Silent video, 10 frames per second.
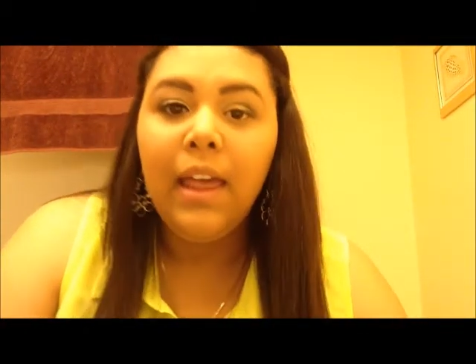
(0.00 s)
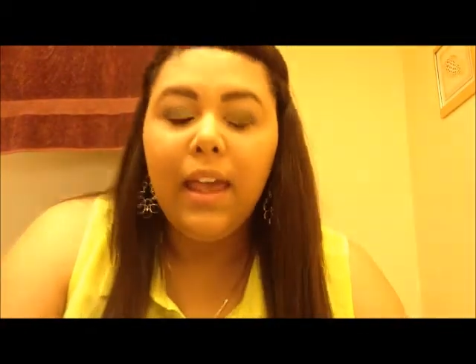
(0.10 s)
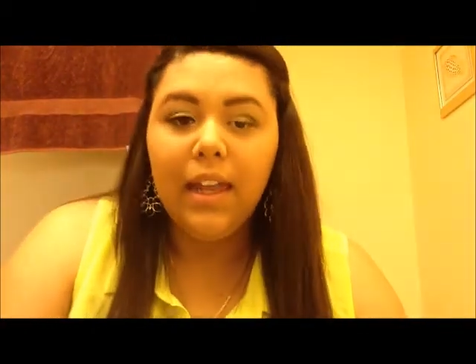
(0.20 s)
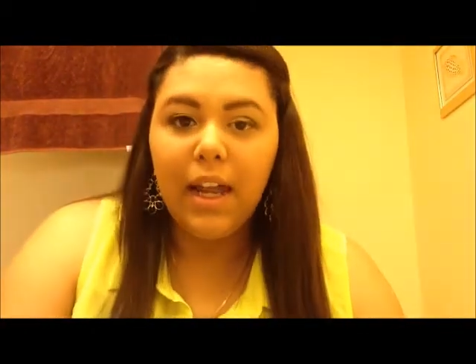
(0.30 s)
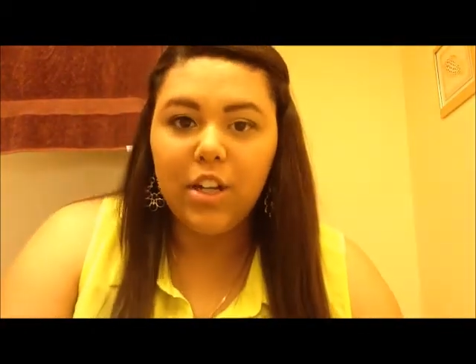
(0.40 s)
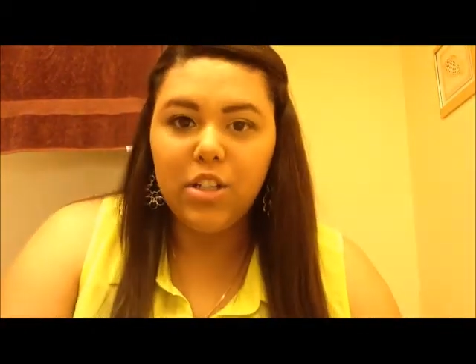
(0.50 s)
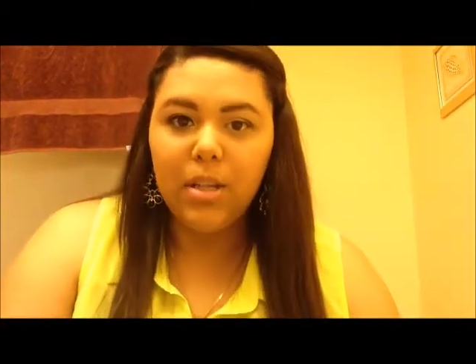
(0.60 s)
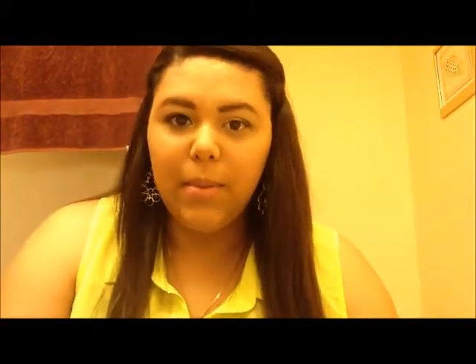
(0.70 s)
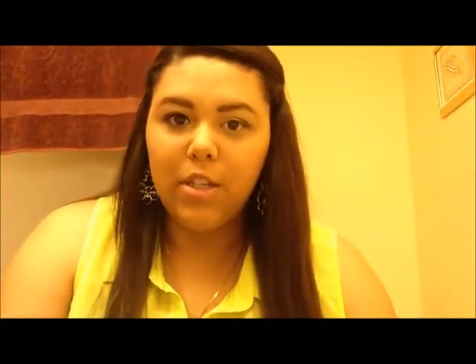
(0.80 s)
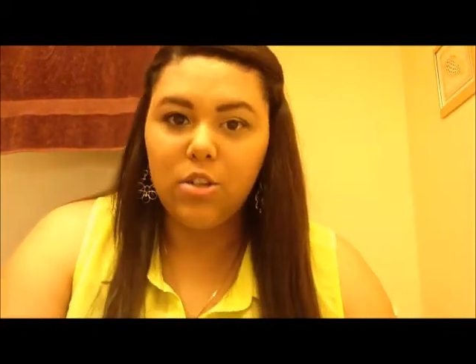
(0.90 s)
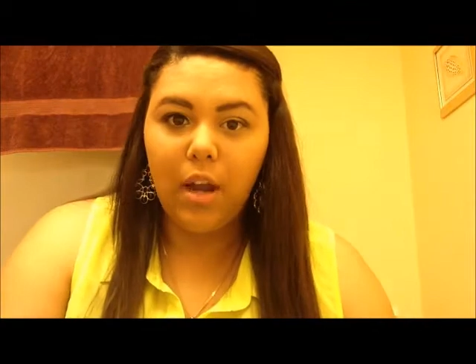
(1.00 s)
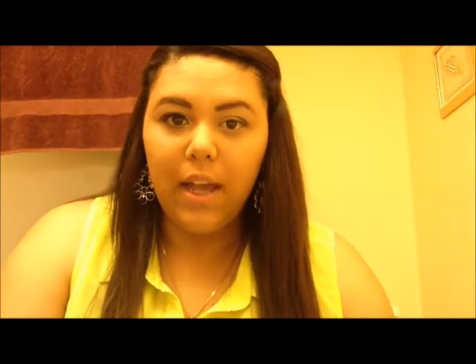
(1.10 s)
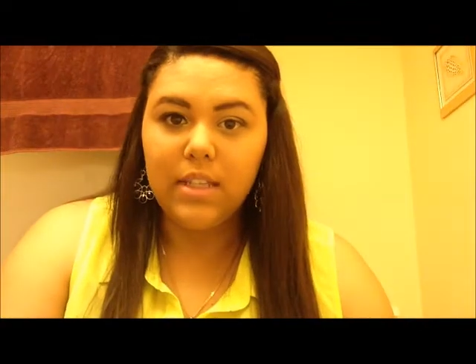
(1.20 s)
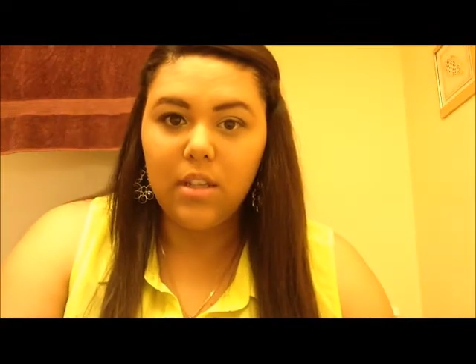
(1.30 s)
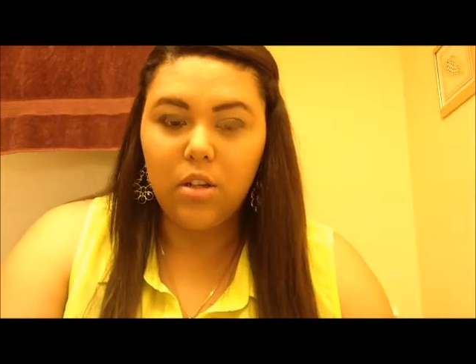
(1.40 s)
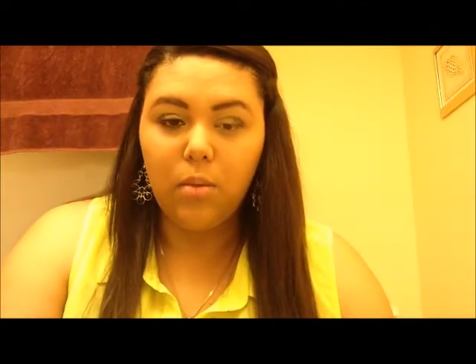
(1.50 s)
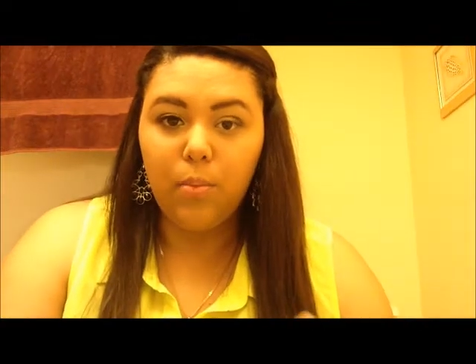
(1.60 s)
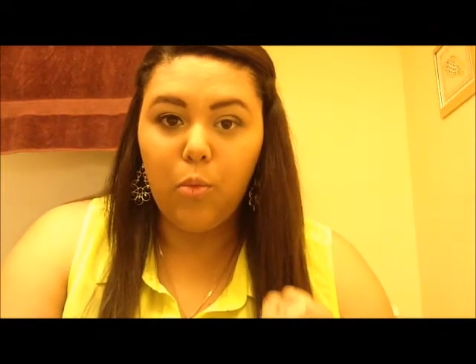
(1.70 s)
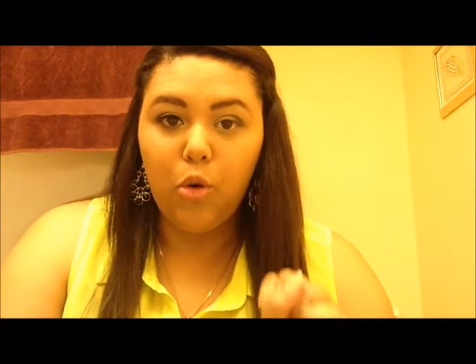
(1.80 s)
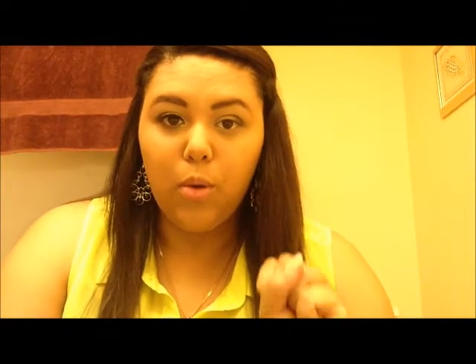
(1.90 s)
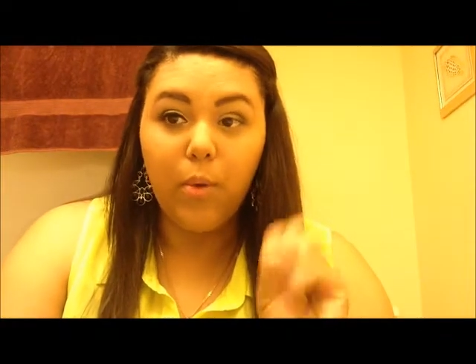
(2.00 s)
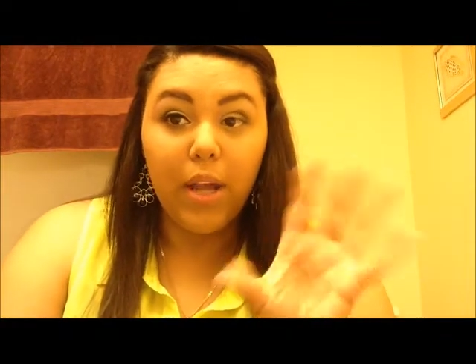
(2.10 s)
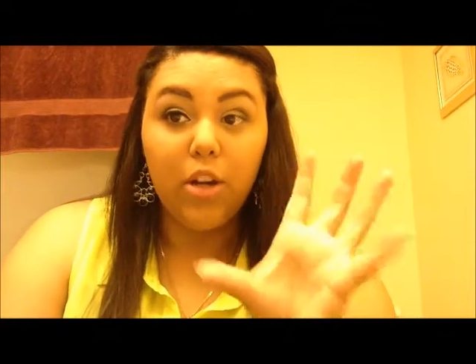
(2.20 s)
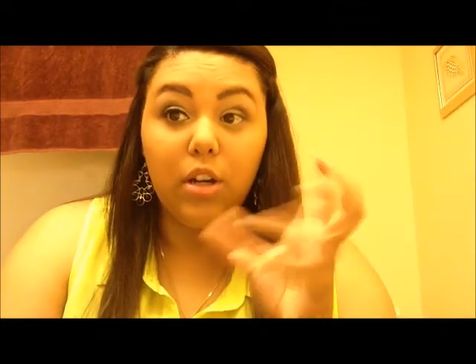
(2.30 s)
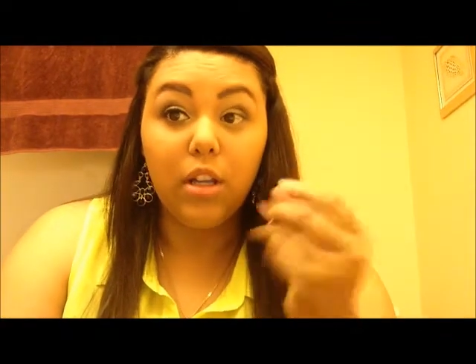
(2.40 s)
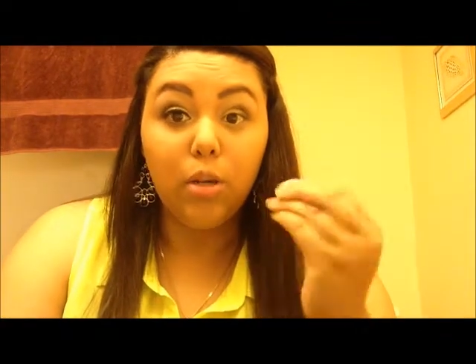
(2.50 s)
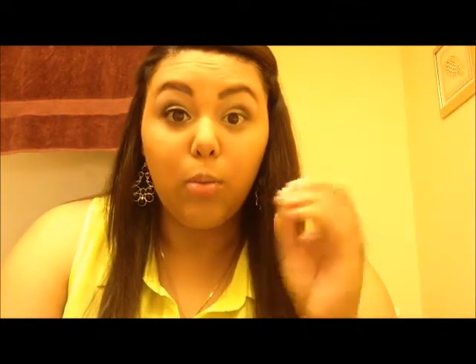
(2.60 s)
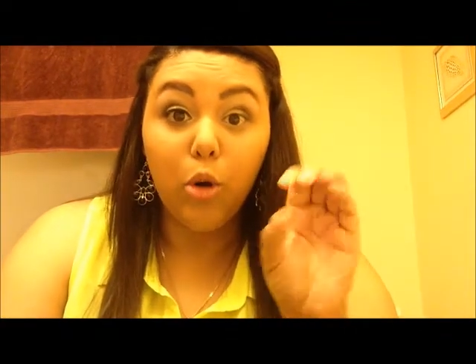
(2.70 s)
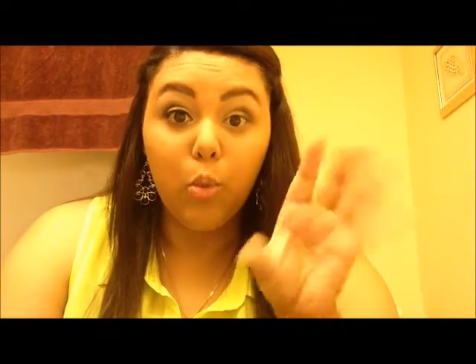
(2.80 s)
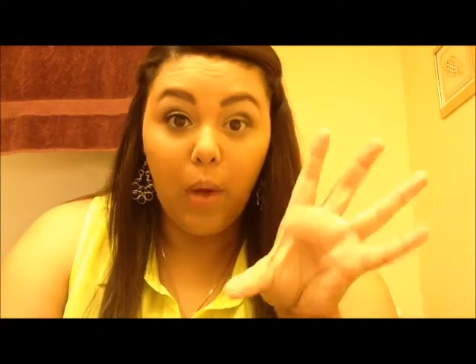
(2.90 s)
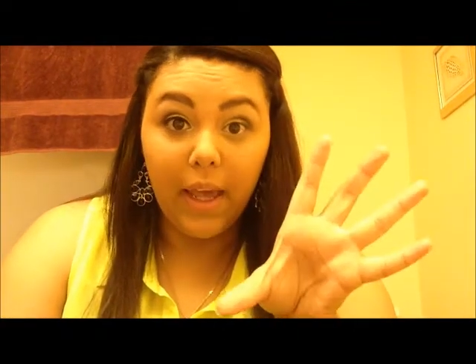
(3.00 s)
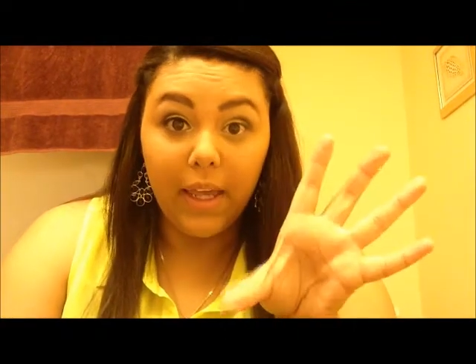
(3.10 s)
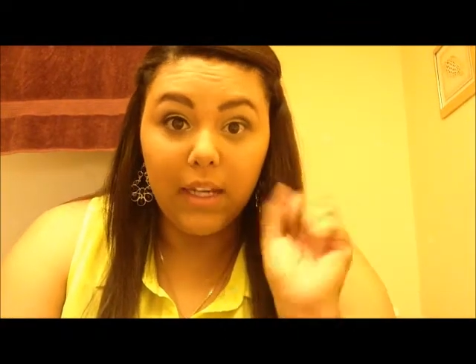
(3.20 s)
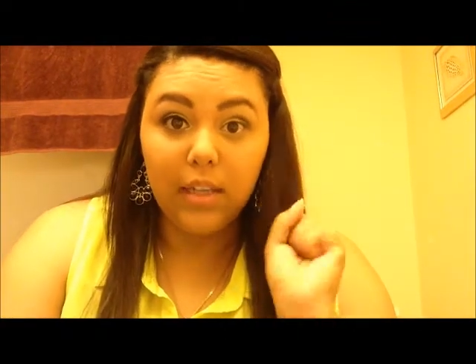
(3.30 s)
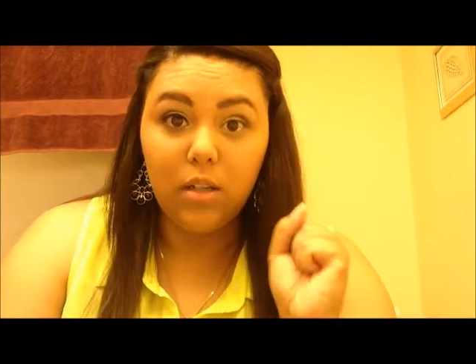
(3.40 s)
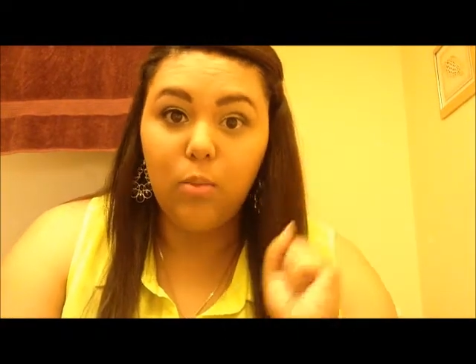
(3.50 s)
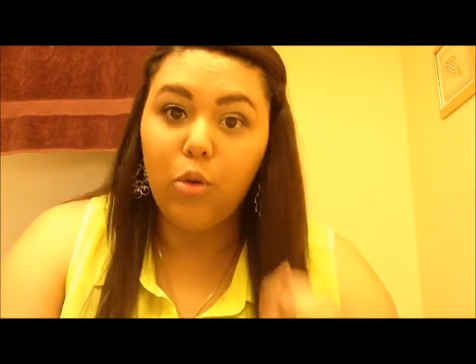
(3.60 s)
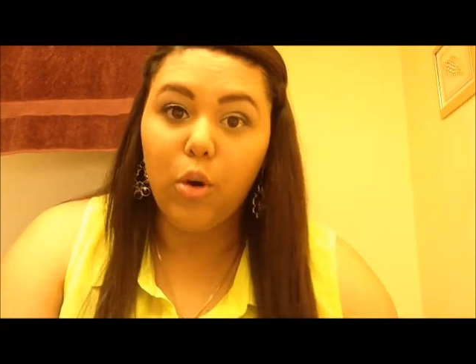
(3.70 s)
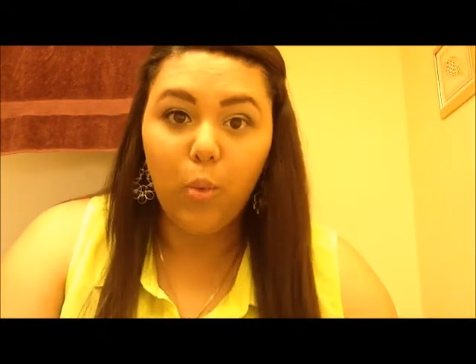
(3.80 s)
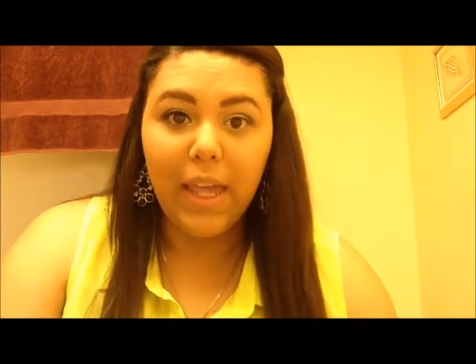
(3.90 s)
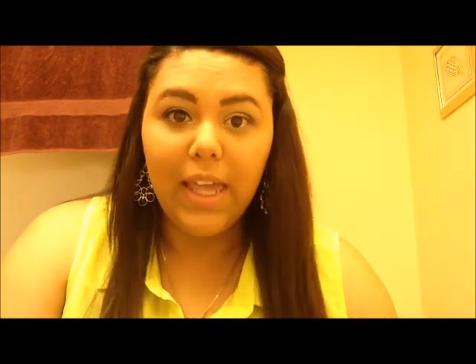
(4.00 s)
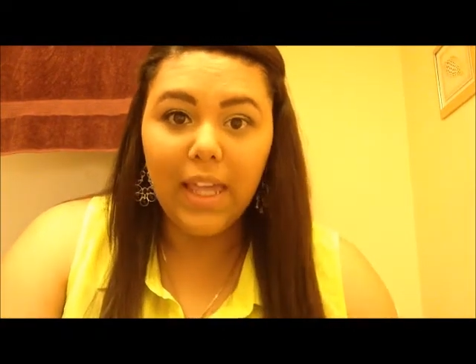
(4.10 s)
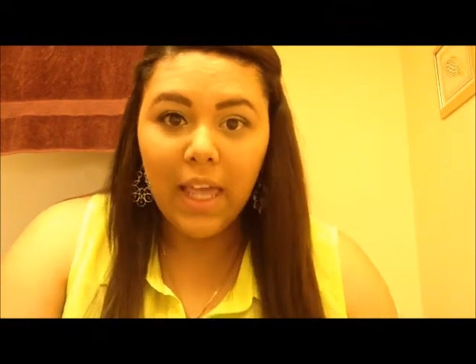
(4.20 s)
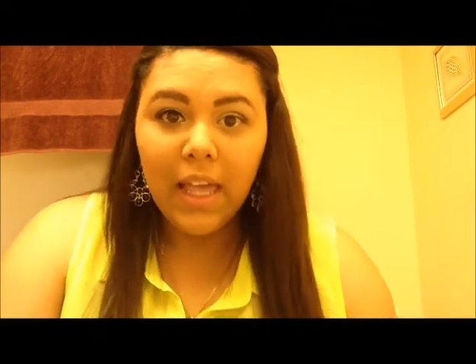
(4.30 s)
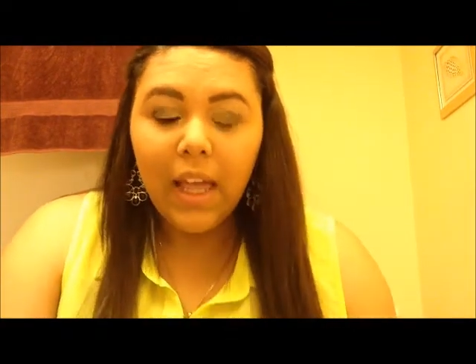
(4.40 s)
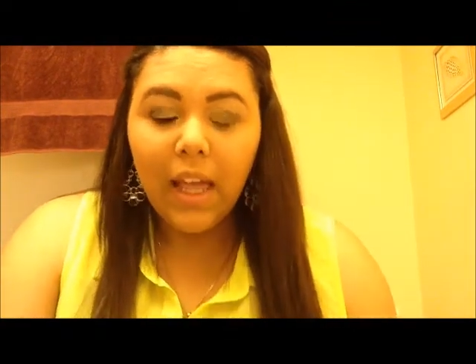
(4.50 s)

it actually makes your eyes a little more brighter and a little more wide, a little more awake.